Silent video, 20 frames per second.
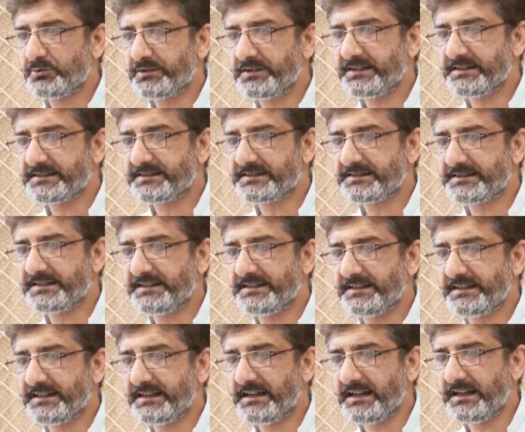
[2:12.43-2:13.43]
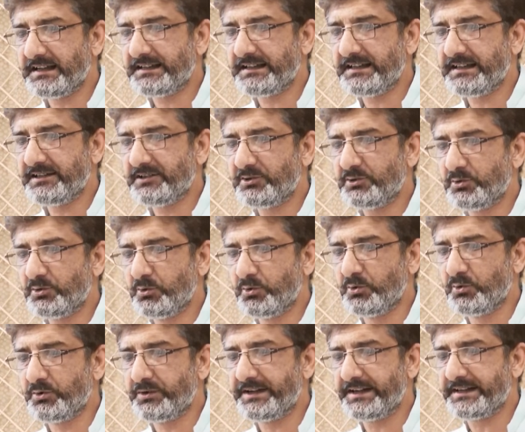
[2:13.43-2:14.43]
So let's see, again
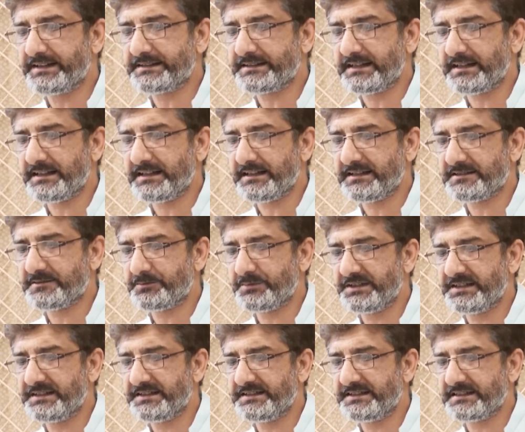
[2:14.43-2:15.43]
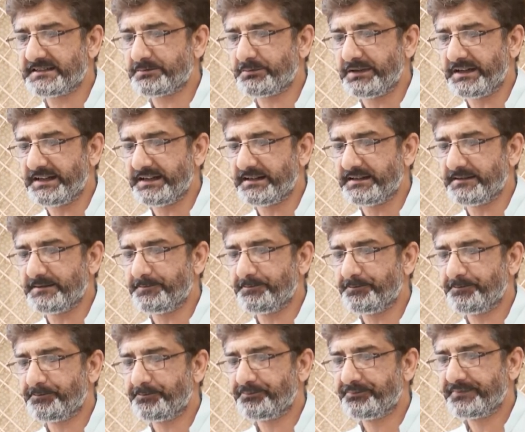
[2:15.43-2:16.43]
no data has been displayed.
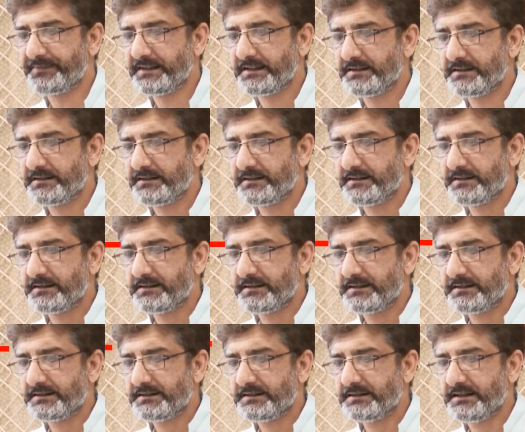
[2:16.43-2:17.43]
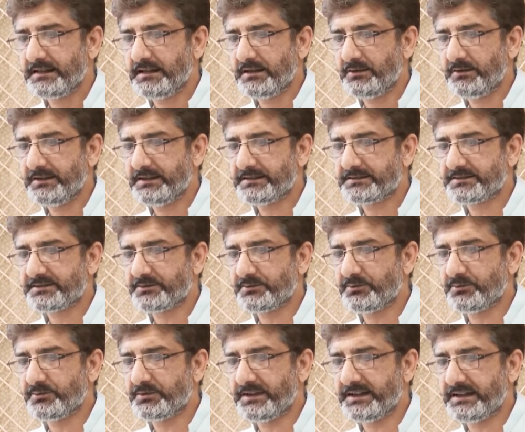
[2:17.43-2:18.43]
Now let's
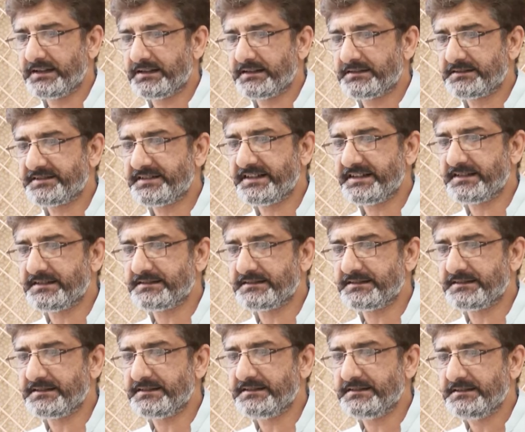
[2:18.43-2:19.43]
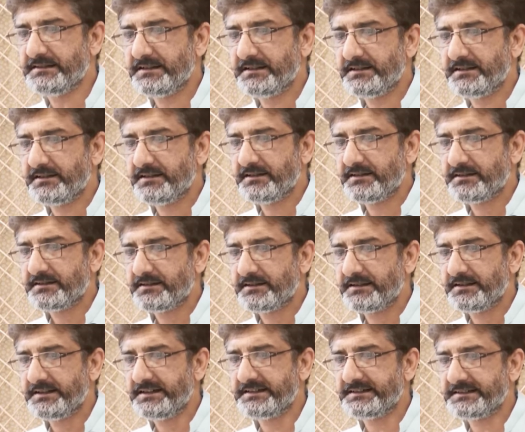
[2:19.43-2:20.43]
go and change the
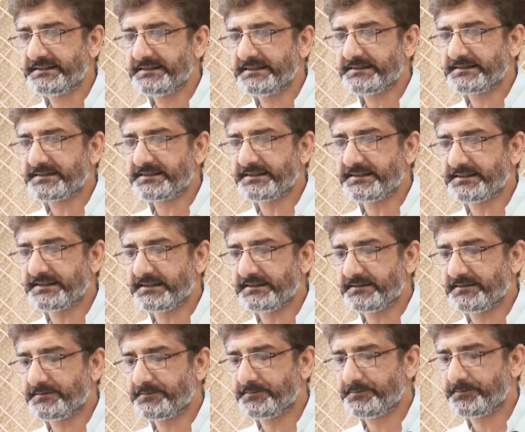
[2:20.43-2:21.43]
internet setting.